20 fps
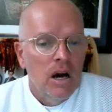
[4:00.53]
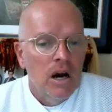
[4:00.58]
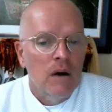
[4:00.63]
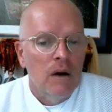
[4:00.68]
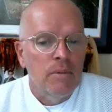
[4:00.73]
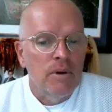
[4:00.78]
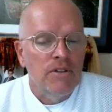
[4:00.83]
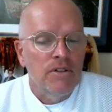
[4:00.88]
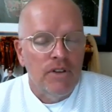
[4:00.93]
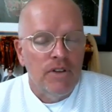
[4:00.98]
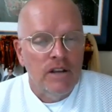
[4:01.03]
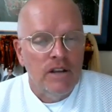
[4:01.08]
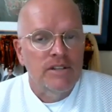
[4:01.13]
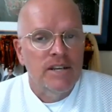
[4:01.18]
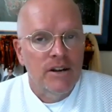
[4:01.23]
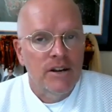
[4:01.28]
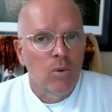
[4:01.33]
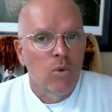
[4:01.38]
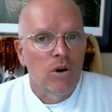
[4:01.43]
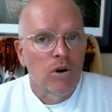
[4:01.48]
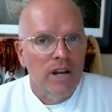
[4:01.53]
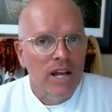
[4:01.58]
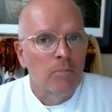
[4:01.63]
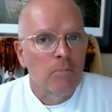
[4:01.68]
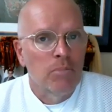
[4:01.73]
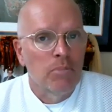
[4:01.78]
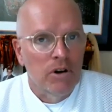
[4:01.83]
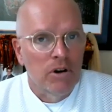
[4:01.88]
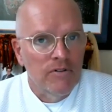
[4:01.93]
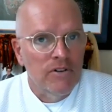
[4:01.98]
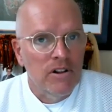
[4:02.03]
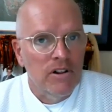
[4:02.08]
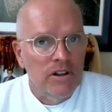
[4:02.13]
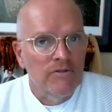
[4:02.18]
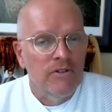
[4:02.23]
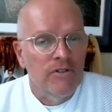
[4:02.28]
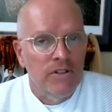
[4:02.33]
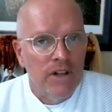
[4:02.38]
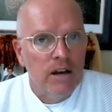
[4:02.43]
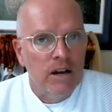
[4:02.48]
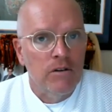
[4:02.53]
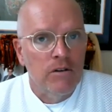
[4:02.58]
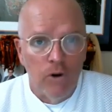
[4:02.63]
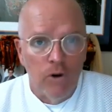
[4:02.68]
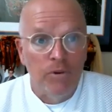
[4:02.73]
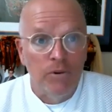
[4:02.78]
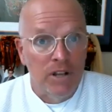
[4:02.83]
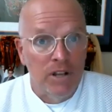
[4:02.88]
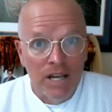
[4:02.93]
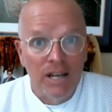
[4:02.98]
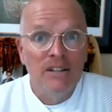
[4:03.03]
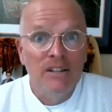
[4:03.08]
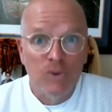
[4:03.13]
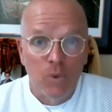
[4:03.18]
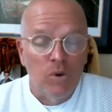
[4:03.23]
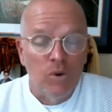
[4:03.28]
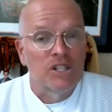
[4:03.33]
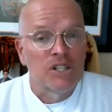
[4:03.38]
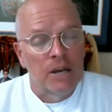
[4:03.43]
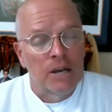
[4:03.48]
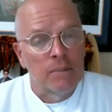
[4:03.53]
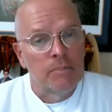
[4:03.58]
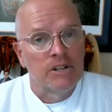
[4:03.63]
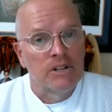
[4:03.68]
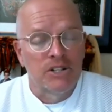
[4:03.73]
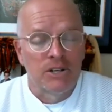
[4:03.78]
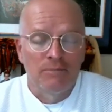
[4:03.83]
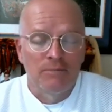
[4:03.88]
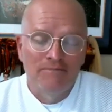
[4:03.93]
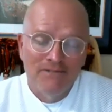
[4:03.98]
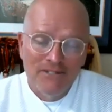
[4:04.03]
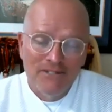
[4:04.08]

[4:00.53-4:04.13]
i mean things had to work out perfectly for that group to get its one championship